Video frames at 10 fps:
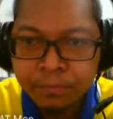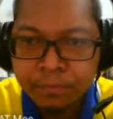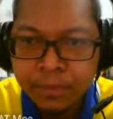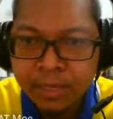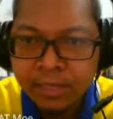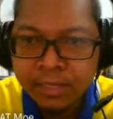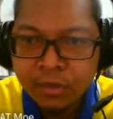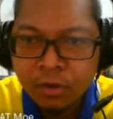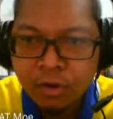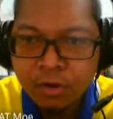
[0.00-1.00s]
This is
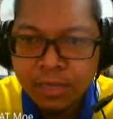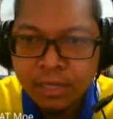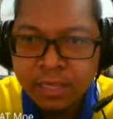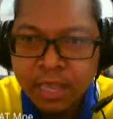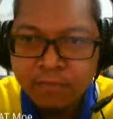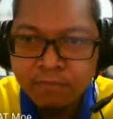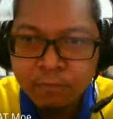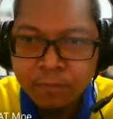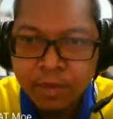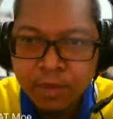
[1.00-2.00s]
concave
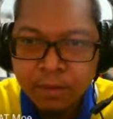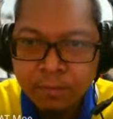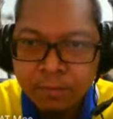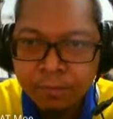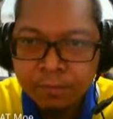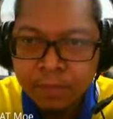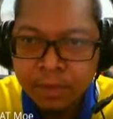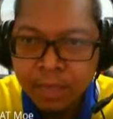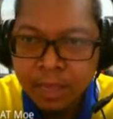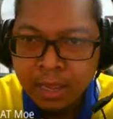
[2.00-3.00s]
mirror.
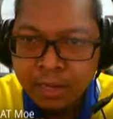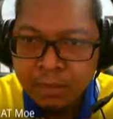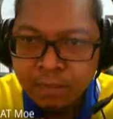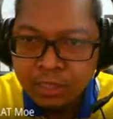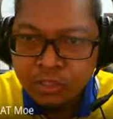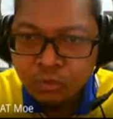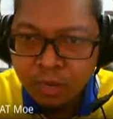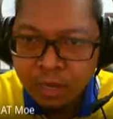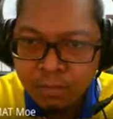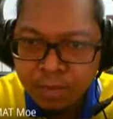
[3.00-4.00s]
And then make
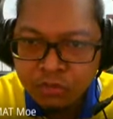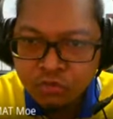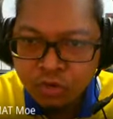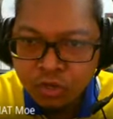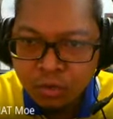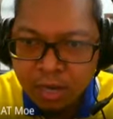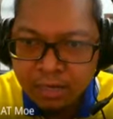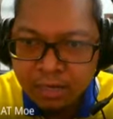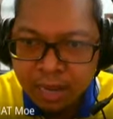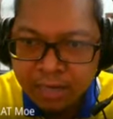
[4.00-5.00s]
sure you
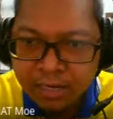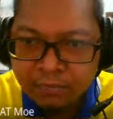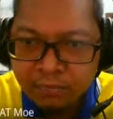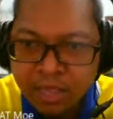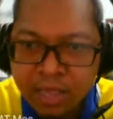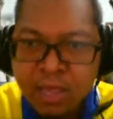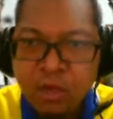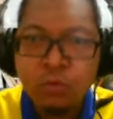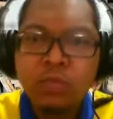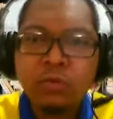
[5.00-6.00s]
identify
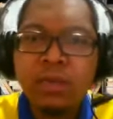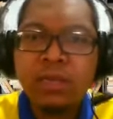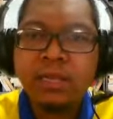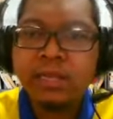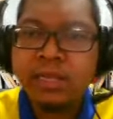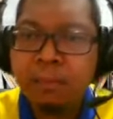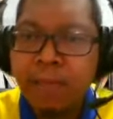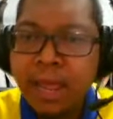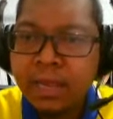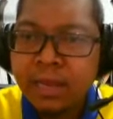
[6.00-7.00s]
which one is the
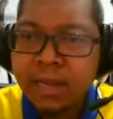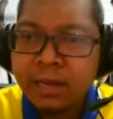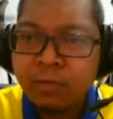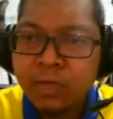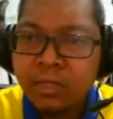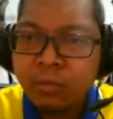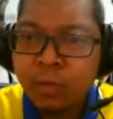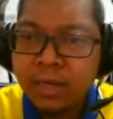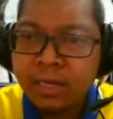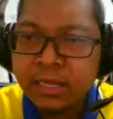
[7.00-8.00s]
back and then which
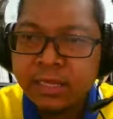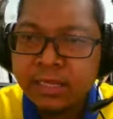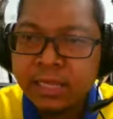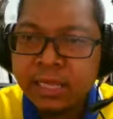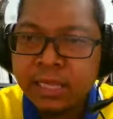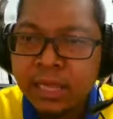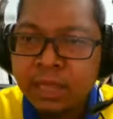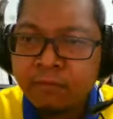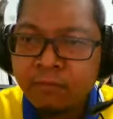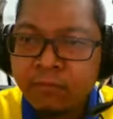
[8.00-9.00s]
one is the
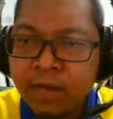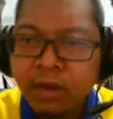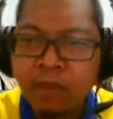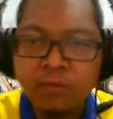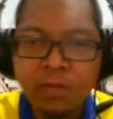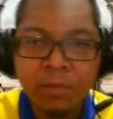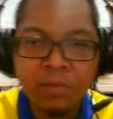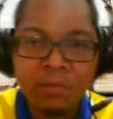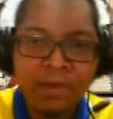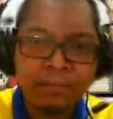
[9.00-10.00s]
front of the
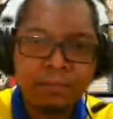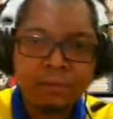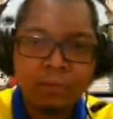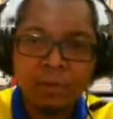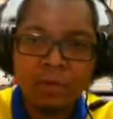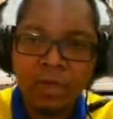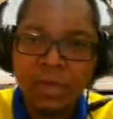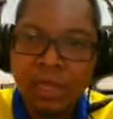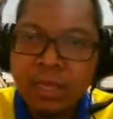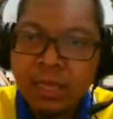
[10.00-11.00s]
mirror.
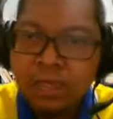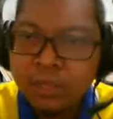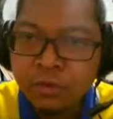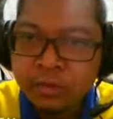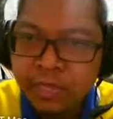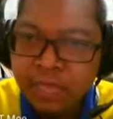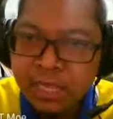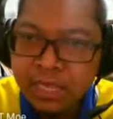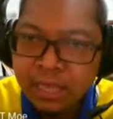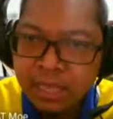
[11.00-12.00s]
Okay,
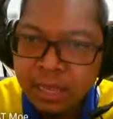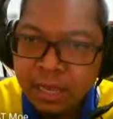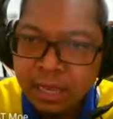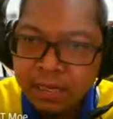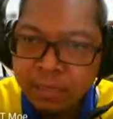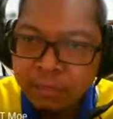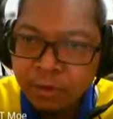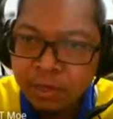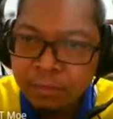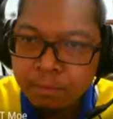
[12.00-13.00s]
usually the
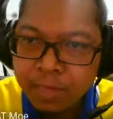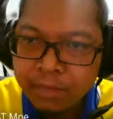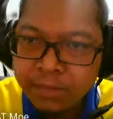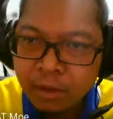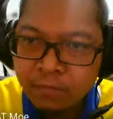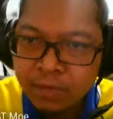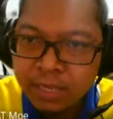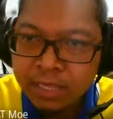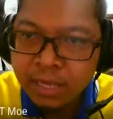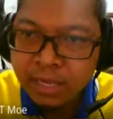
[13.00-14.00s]
smaller parts over
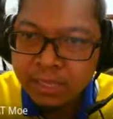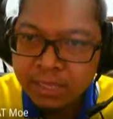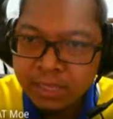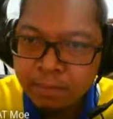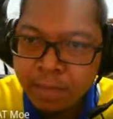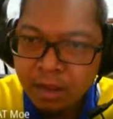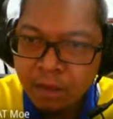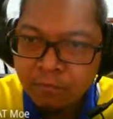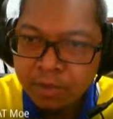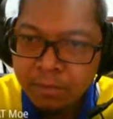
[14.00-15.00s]
here is the back
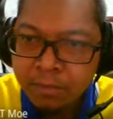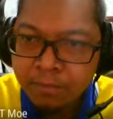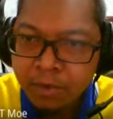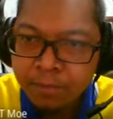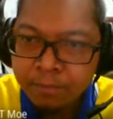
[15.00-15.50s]
of the mirror.